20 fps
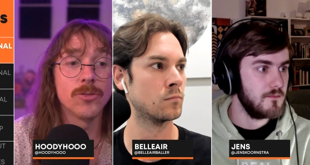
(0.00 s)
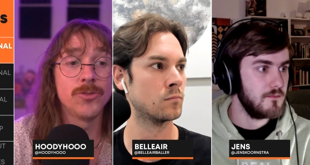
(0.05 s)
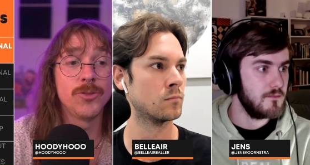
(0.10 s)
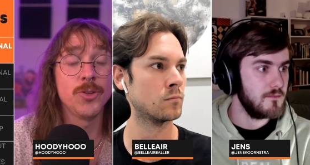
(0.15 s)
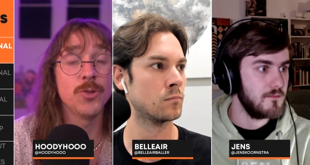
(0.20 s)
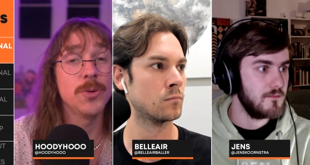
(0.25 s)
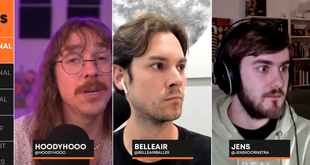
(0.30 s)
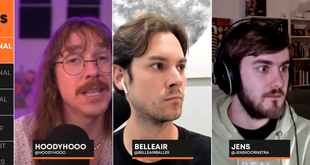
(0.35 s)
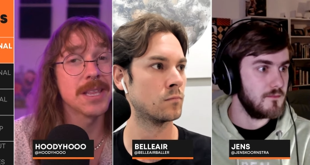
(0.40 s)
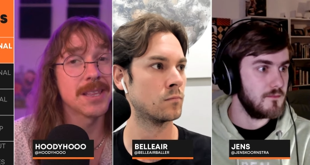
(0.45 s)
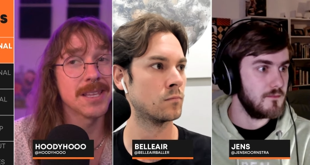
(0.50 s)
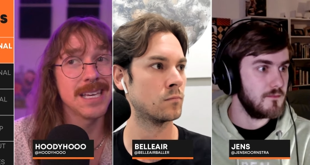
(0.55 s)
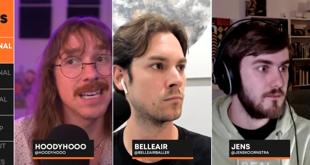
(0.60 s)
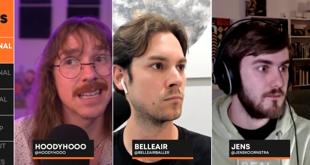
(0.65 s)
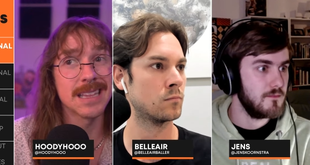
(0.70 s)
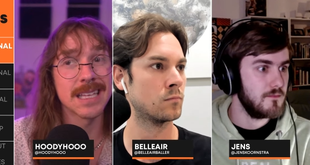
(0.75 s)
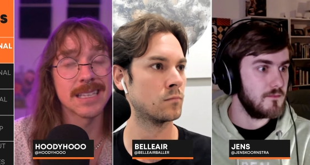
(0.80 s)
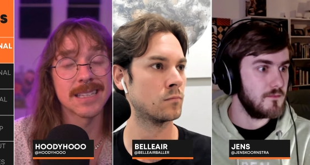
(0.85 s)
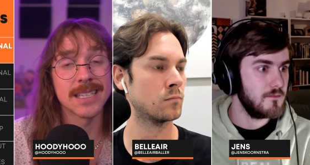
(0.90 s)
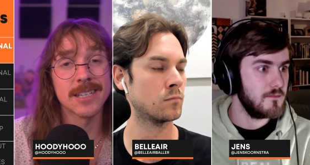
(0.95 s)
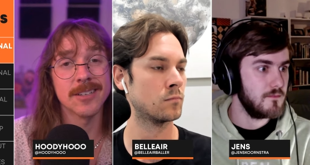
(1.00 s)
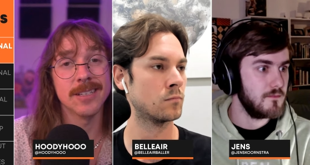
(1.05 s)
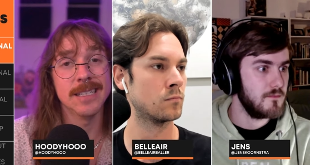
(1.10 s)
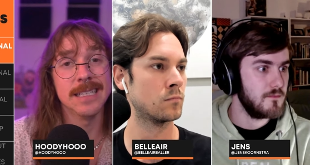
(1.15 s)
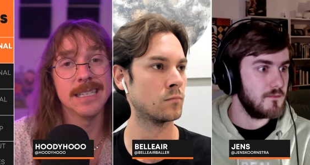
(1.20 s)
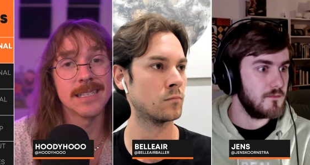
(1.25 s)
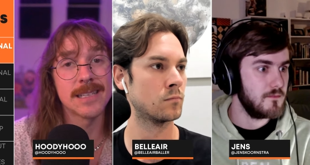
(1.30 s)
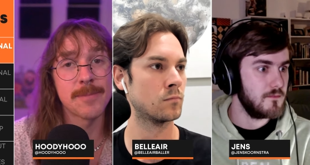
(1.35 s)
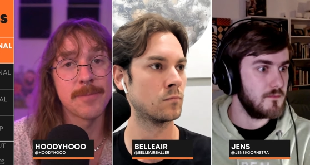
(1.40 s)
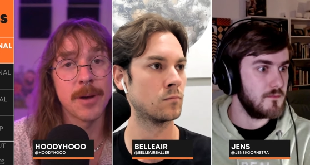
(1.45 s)
Speaker 1: do we think that there
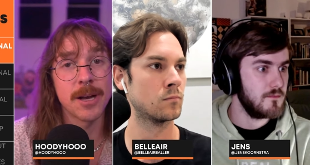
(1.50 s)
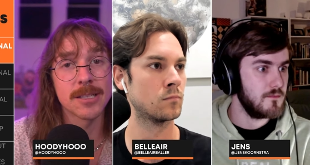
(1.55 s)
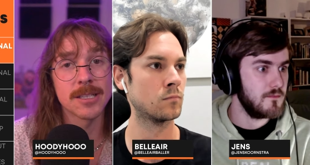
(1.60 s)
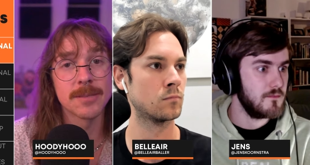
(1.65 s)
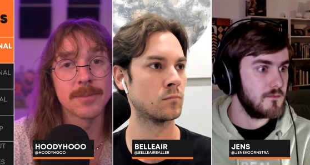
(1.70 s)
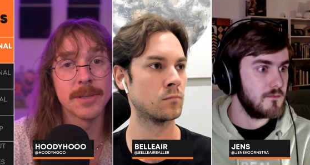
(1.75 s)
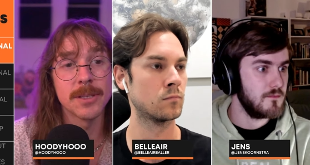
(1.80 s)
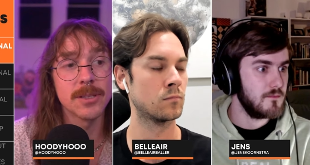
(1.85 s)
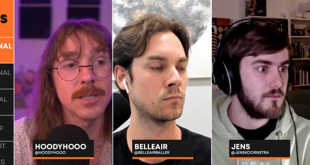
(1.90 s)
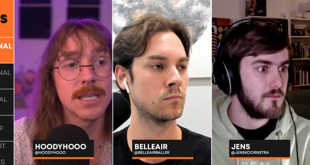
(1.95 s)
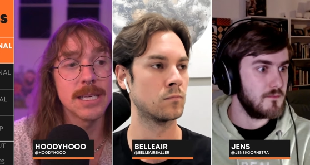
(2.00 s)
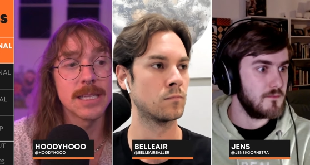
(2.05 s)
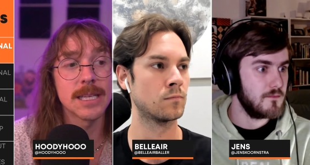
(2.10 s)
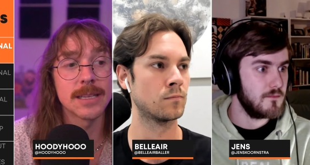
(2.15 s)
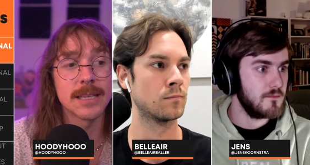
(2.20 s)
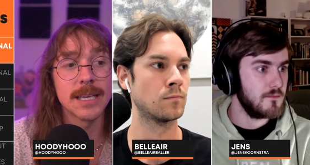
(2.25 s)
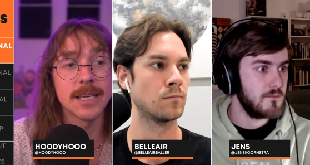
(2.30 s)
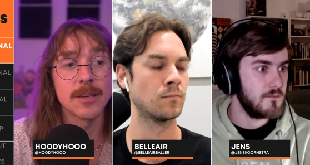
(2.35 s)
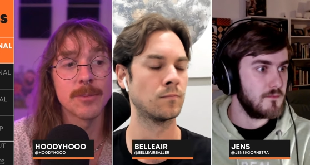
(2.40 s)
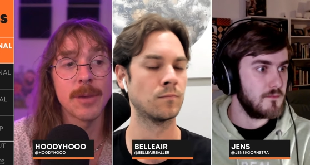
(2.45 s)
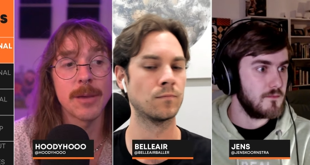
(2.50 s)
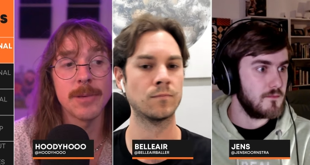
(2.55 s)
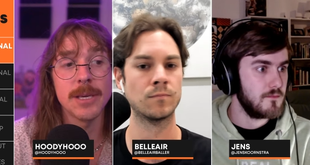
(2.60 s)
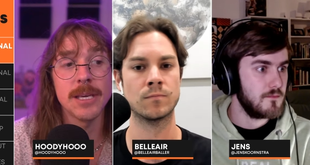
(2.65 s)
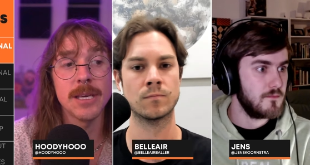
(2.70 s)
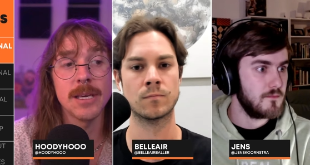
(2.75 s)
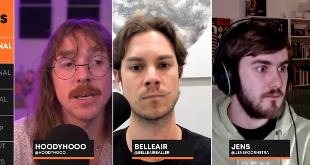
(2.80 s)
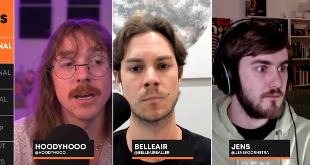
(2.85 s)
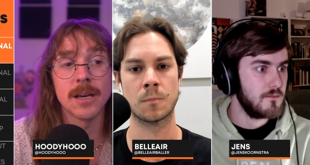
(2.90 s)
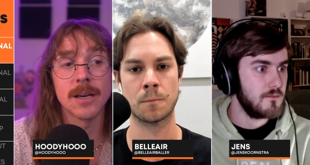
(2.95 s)
is a possibility that they could
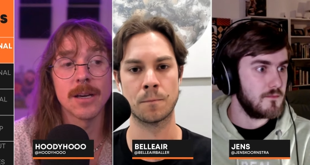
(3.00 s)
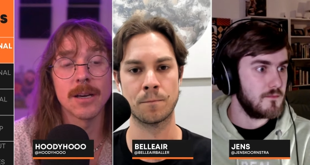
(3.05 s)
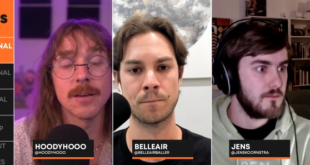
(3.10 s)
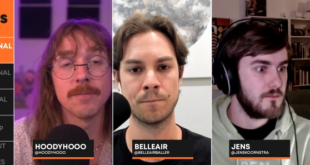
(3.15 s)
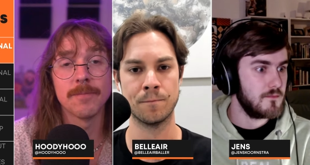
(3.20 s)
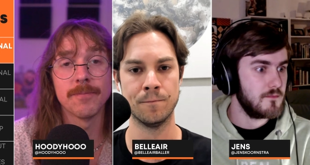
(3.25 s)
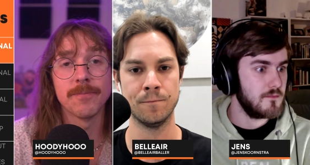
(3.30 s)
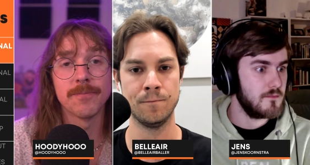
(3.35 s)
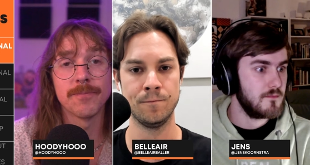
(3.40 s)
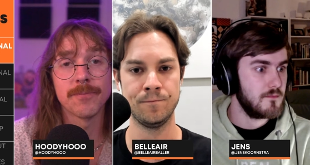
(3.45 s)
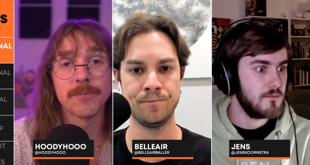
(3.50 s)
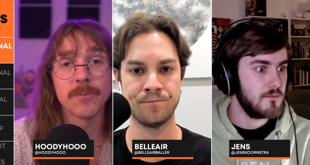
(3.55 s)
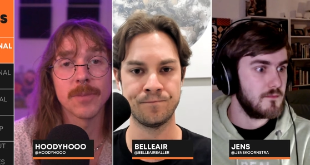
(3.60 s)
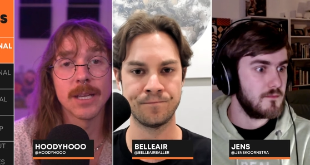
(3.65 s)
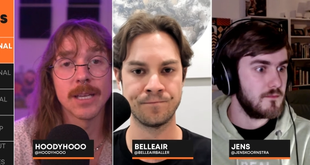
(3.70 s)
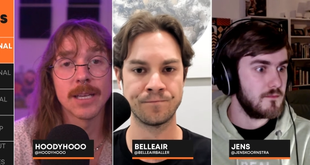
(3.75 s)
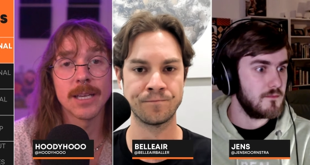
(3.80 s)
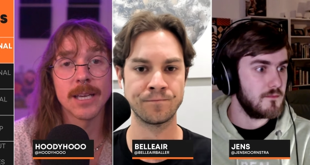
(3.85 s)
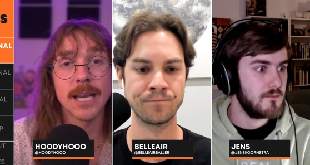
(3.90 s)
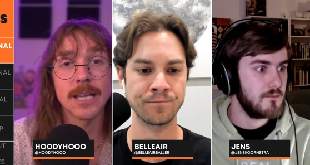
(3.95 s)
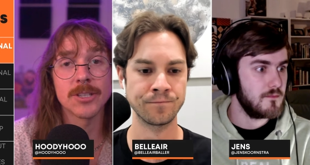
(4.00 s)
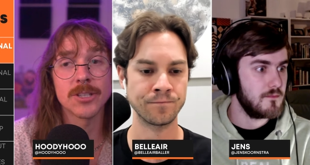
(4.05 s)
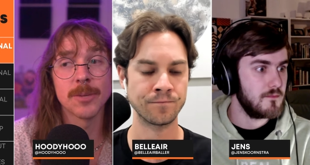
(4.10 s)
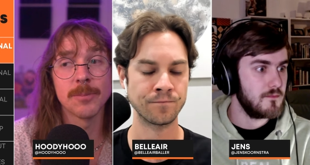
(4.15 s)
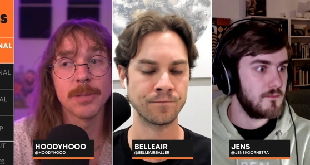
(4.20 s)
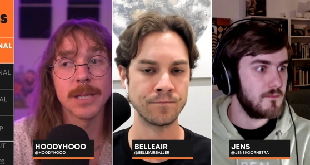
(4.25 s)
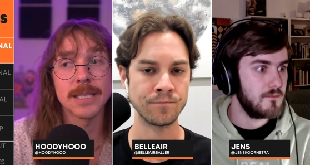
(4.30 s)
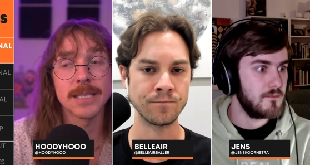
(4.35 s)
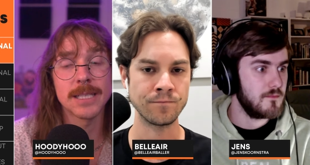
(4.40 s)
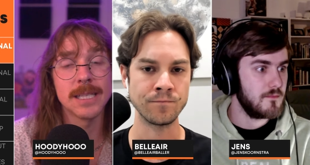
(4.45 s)
maybe um, catch
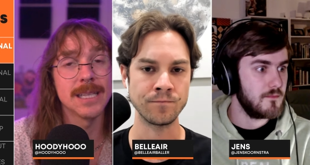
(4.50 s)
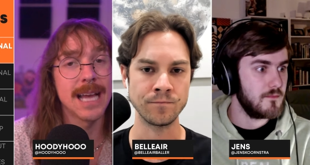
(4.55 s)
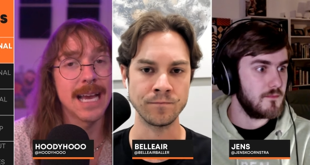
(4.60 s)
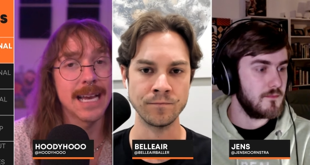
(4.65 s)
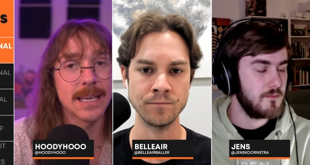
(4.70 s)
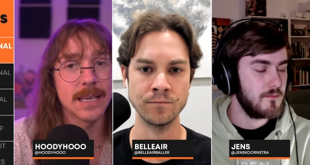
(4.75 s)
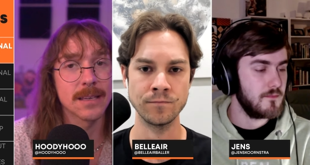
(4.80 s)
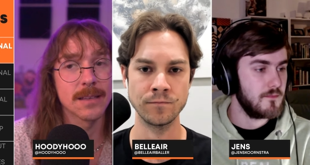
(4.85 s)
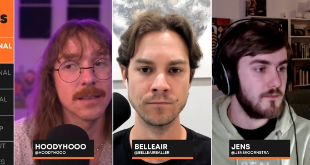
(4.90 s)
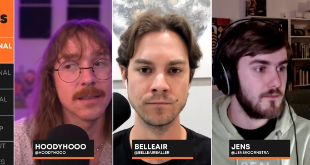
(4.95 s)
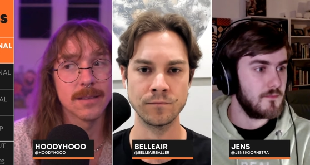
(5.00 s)
complexity lacking?